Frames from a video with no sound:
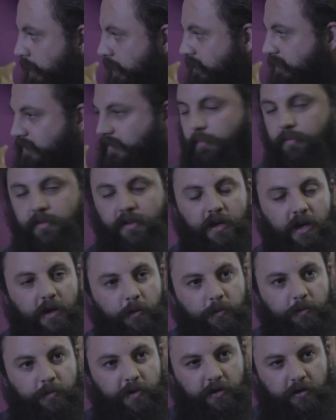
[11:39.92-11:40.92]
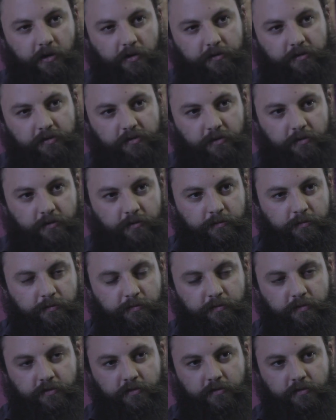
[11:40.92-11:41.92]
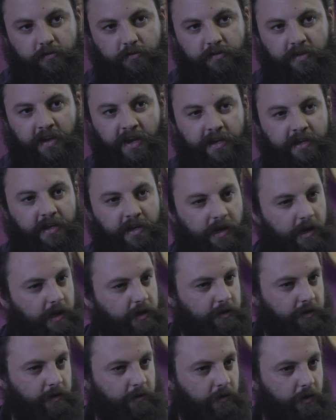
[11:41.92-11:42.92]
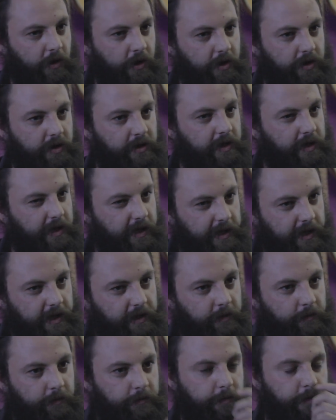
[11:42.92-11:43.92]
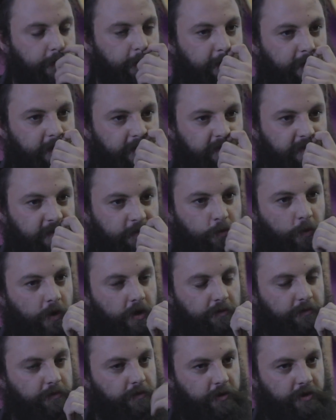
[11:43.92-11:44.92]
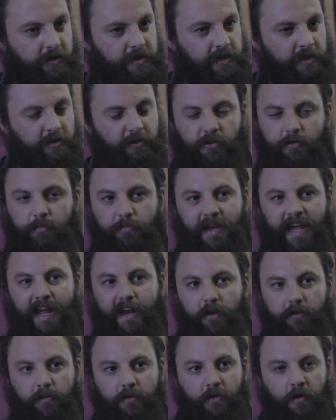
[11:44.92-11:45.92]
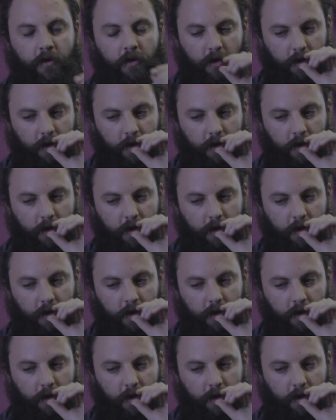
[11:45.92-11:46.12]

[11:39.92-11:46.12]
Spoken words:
It's something I would be nervous of taking out on the road and gigging because it's one of 13 on the planet.